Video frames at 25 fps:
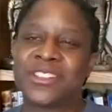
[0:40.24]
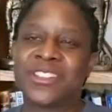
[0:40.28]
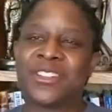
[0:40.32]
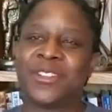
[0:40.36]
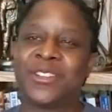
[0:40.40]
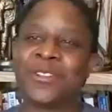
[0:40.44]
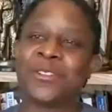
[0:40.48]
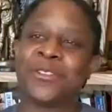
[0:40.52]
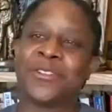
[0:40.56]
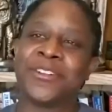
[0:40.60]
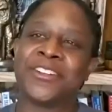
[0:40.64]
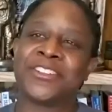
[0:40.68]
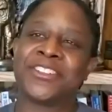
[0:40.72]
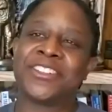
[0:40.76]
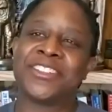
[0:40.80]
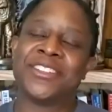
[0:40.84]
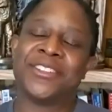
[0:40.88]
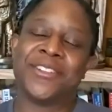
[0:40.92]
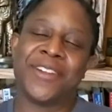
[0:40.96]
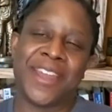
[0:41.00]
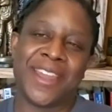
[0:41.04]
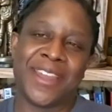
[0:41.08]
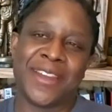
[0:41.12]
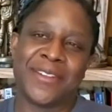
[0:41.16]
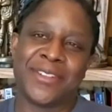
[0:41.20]
to University of
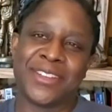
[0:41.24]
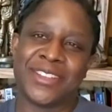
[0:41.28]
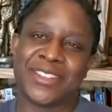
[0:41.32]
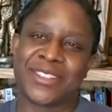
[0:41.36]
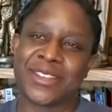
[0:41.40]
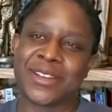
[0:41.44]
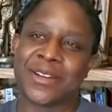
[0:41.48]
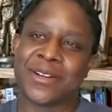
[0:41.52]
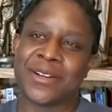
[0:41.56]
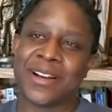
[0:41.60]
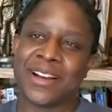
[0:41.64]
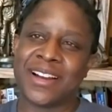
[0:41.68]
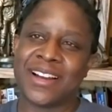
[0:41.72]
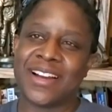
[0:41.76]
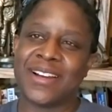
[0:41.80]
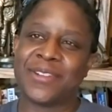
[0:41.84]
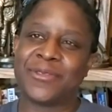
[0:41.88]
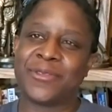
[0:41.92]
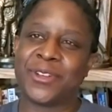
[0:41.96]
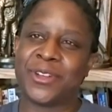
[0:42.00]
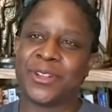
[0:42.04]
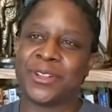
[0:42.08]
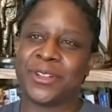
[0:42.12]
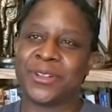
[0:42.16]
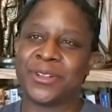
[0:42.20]
New Haven, so I, I
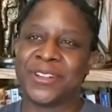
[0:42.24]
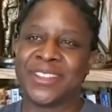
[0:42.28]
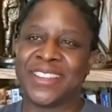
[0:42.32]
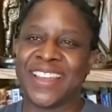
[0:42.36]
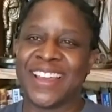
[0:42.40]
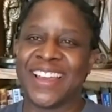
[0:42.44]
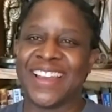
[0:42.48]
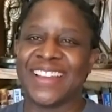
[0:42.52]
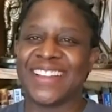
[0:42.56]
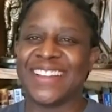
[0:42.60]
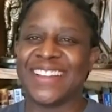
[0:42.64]
feel you on that.